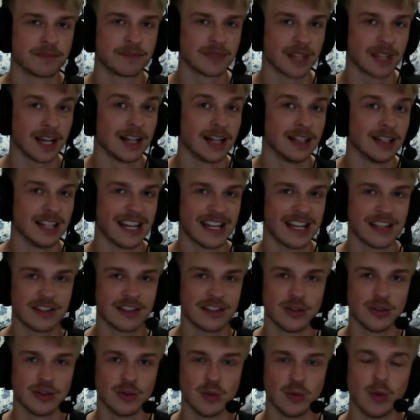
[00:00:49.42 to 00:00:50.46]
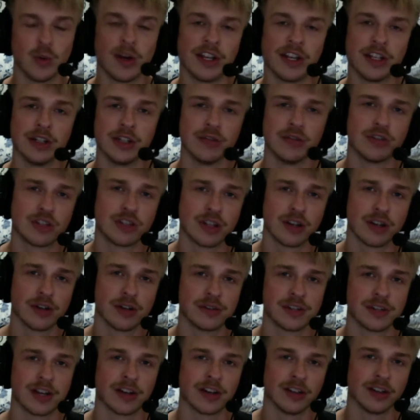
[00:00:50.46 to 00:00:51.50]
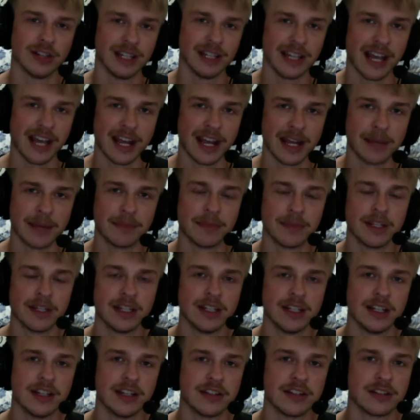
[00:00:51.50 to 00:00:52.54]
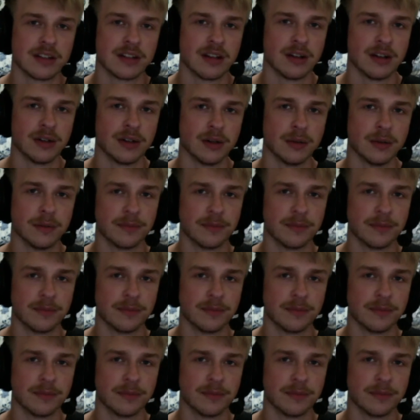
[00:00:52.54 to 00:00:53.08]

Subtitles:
alike to what you chose early game. So,